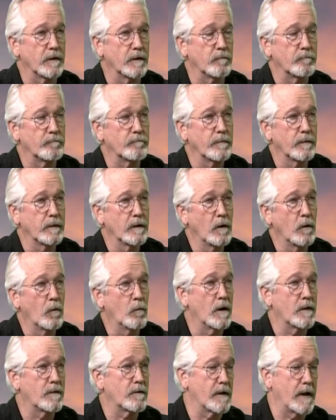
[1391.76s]
So
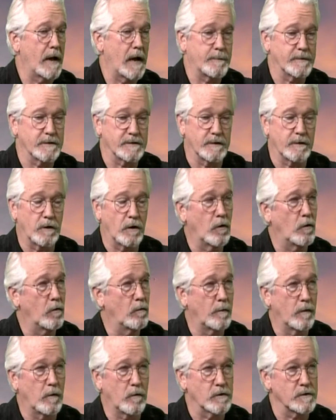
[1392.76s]
whether it happens at
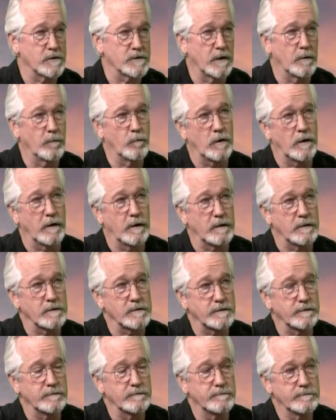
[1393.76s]
home or somewhere
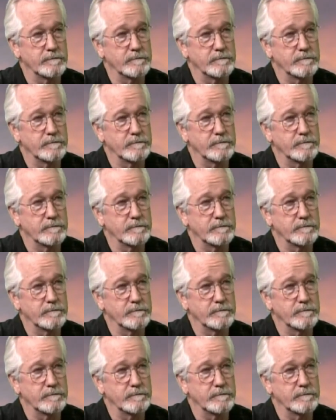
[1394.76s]
else.